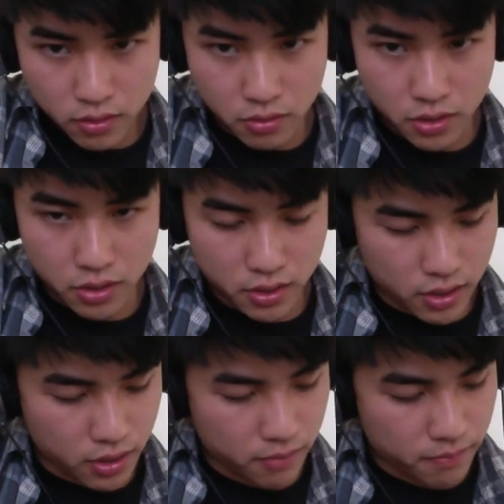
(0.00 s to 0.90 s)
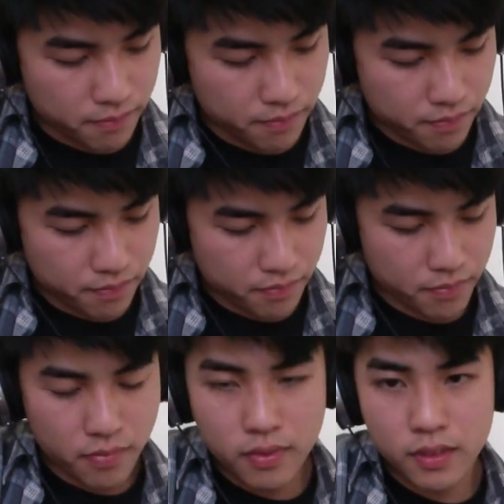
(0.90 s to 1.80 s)
which is
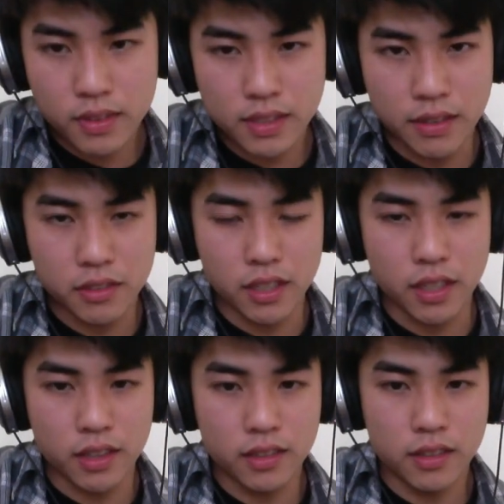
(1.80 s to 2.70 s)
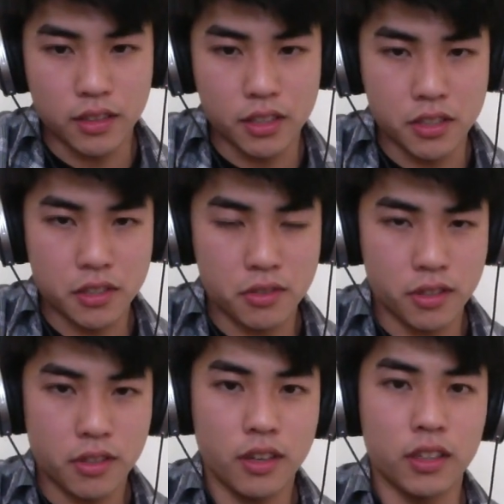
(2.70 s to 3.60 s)
7 and 9 on the G string.
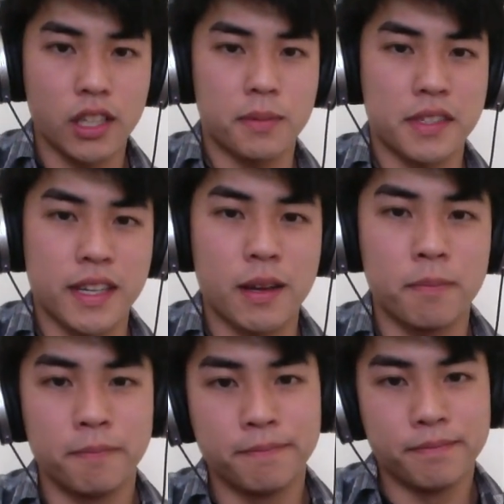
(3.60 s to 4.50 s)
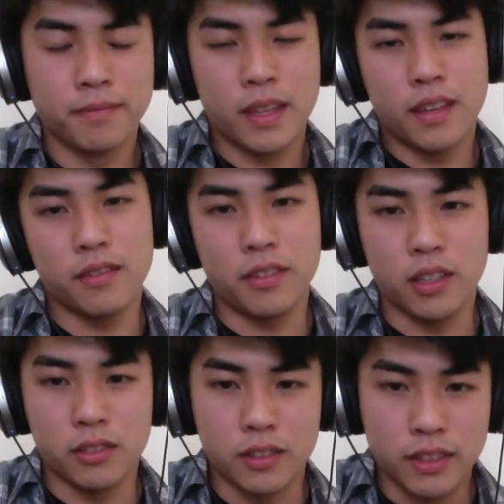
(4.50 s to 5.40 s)
You can look up the tab and
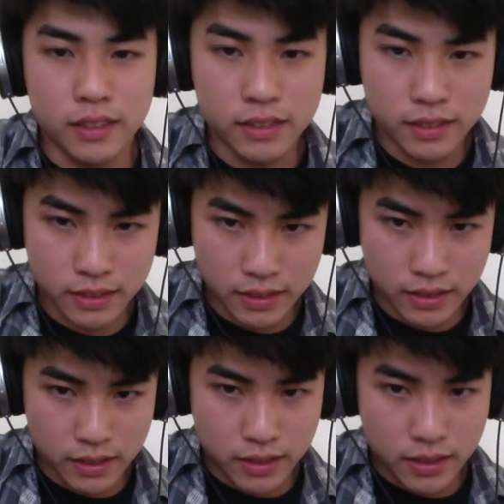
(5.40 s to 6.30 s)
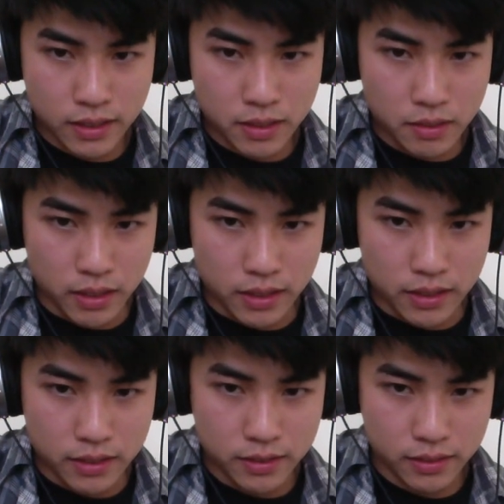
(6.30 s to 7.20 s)
follow along.